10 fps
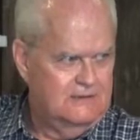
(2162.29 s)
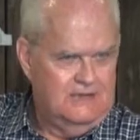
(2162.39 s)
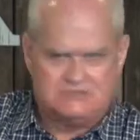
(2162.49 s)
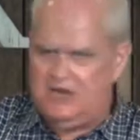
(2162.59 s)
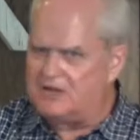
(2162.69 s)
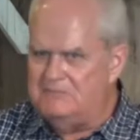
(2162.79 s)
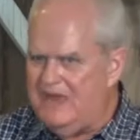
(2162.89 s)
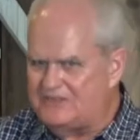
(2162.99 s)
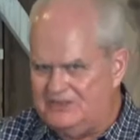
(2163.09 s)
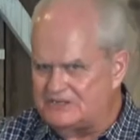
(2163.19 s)
it's not a
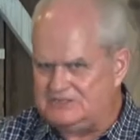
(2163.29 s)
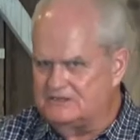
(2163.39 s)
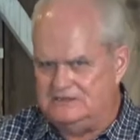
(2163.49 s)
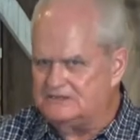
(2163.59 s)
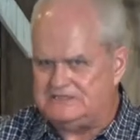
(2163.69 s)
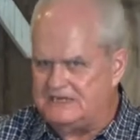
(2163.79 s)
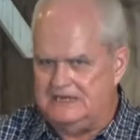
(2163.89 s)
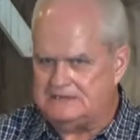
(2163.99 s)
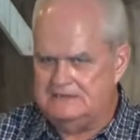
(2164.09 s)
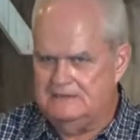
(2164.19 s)
Methodist
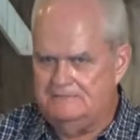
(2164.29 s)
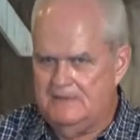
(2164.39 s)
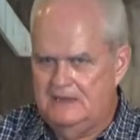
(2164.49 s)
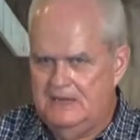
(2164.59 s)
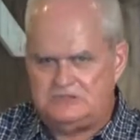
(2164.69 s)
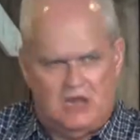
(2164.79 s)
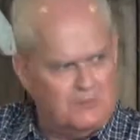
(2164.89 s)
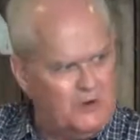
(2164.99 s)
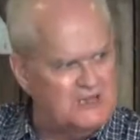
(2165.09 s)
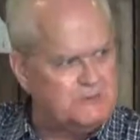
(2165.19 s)
consent, it's not a
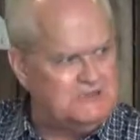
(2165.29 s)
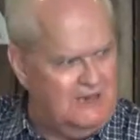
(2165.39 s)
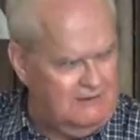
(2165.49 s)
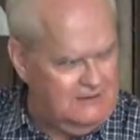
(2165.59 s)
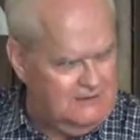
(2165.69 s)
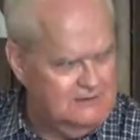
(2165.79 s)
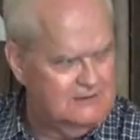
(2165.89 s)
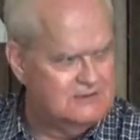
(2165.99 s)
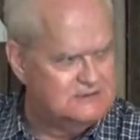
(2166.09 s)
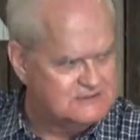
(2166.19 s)
Presbyterian
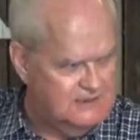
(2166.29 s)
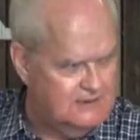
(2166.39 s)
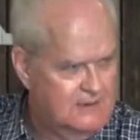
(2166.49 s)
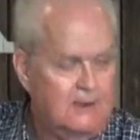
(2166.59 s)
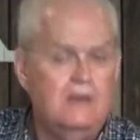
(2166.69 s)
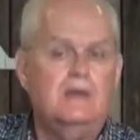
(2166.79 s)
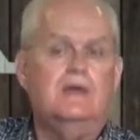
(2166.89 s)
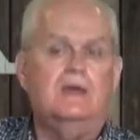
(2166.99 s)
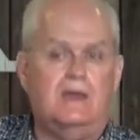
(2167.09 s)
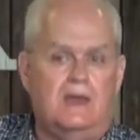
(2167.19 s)
consent,
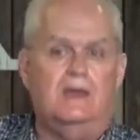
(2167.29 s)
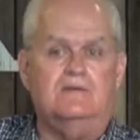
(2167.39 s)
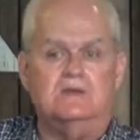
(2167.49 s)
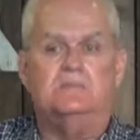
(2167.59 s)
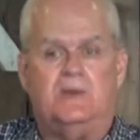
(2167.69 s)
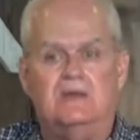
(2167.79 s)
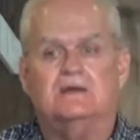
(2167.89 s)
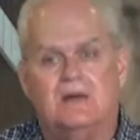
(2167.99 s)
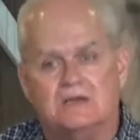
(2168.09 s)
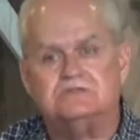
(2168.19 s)
it ain't even a
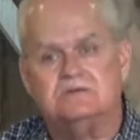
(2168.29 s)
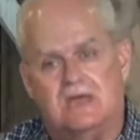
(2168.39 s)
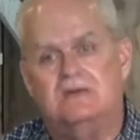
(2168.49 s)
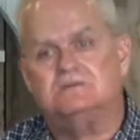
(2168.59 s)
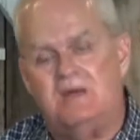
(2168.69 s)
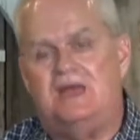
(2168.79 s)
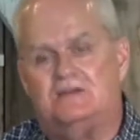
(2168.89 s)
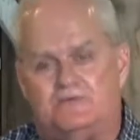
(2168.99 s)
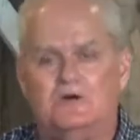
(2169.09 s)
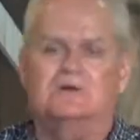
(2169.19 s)
Pentecostal
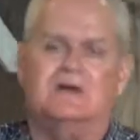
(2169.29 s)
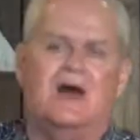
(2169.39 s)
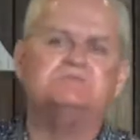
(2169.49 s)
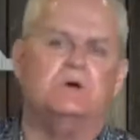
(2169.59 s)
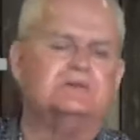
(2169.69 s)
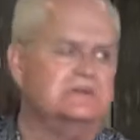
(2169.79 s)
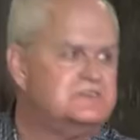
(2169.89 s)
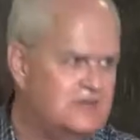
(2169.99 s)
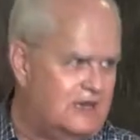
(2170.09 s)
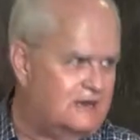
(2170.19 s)
charismatic full gospel
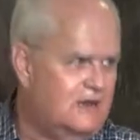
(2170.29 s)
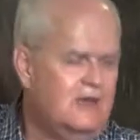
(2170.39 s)
consent.